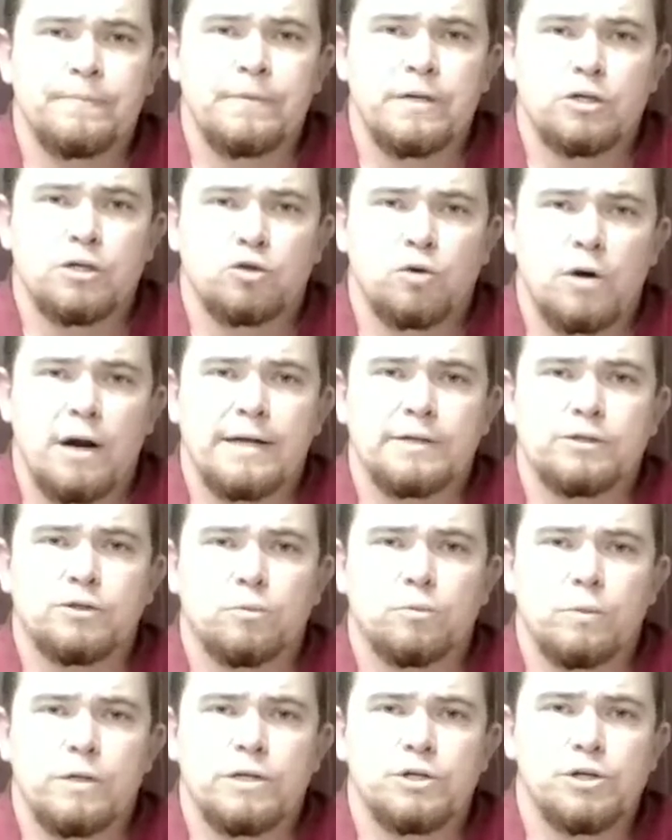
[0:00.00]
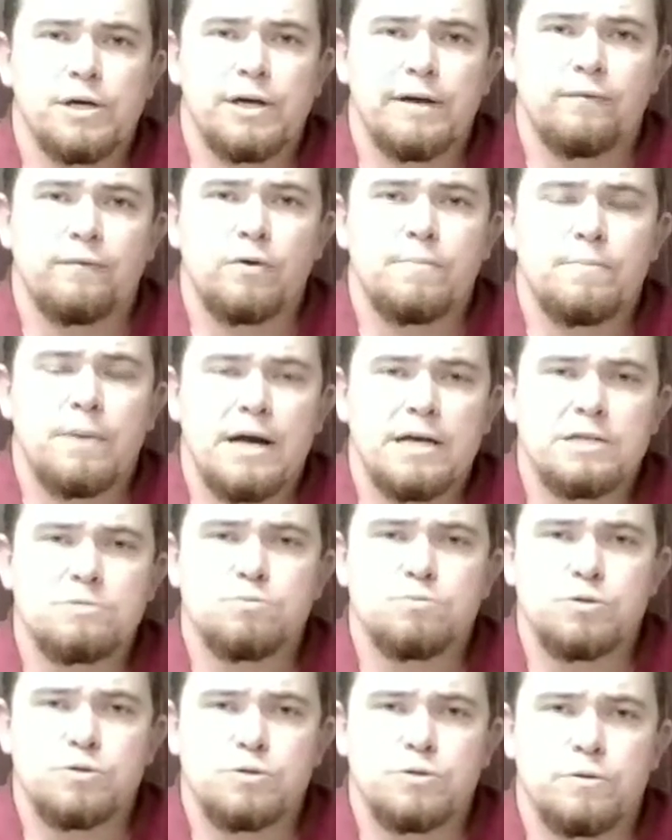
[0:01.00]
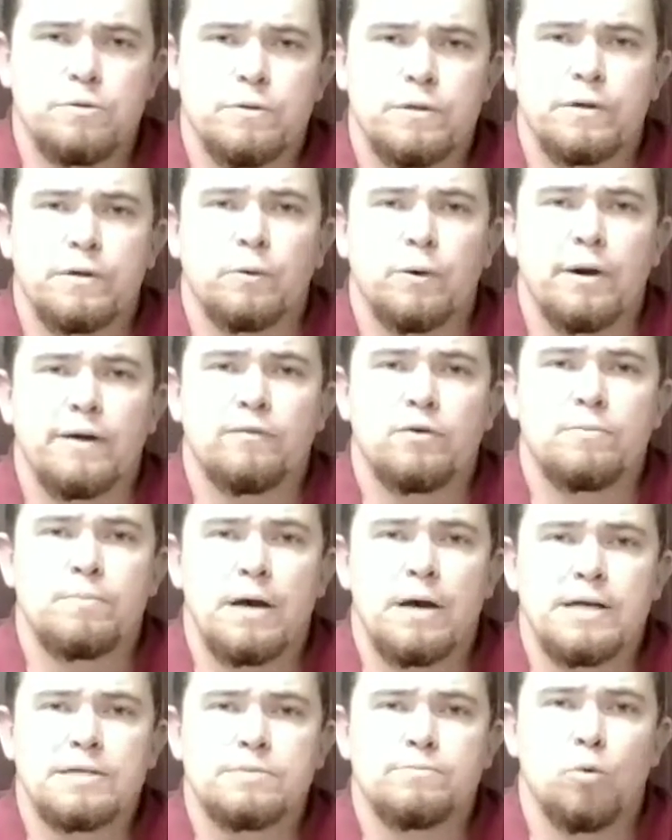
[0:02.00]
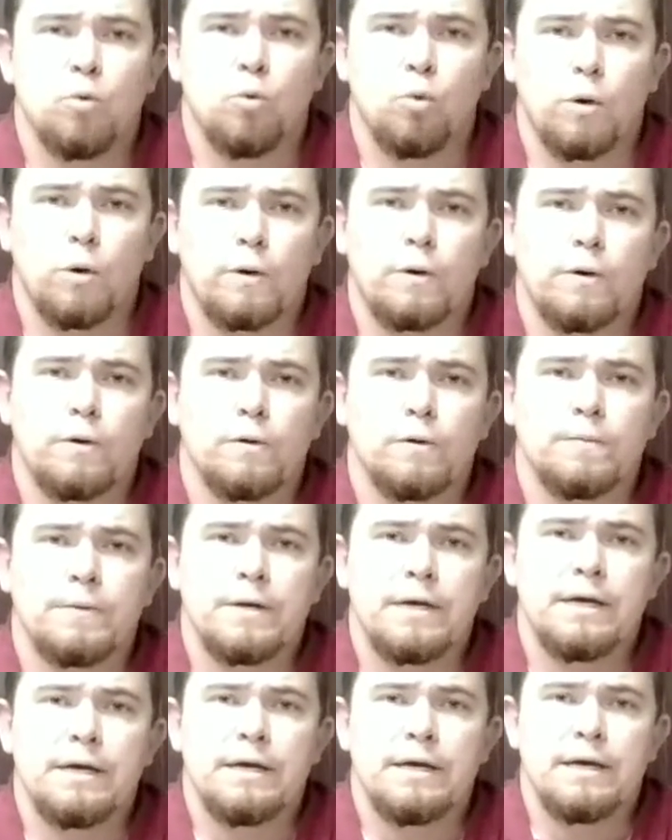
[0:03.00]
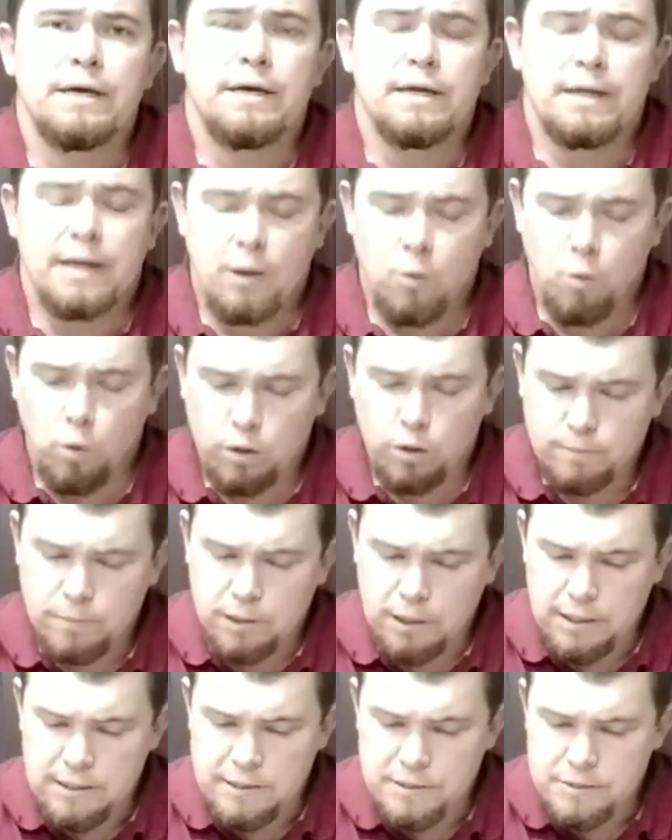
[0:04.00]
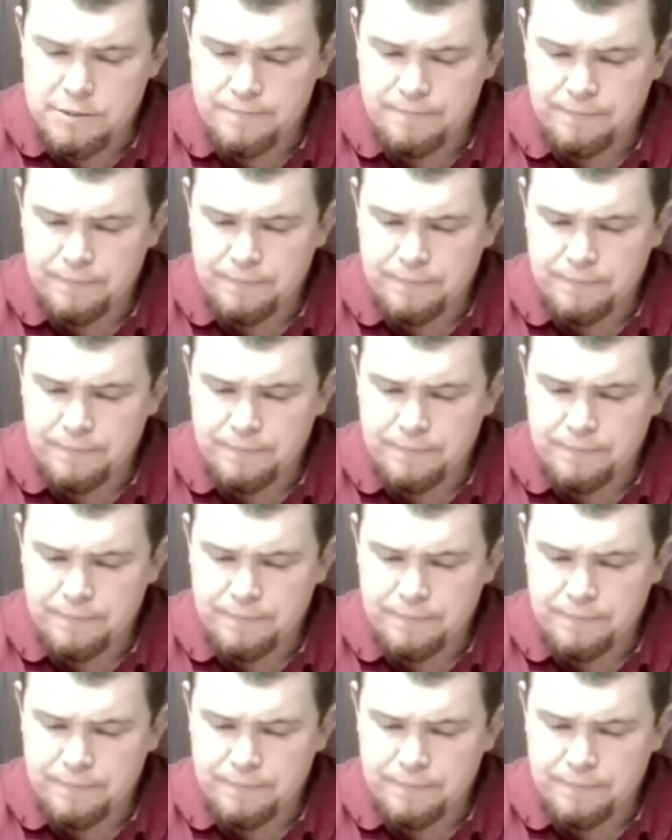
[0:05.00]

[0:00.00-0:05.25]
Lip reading: in trying to reach every possible student or every possible worker in a workplace.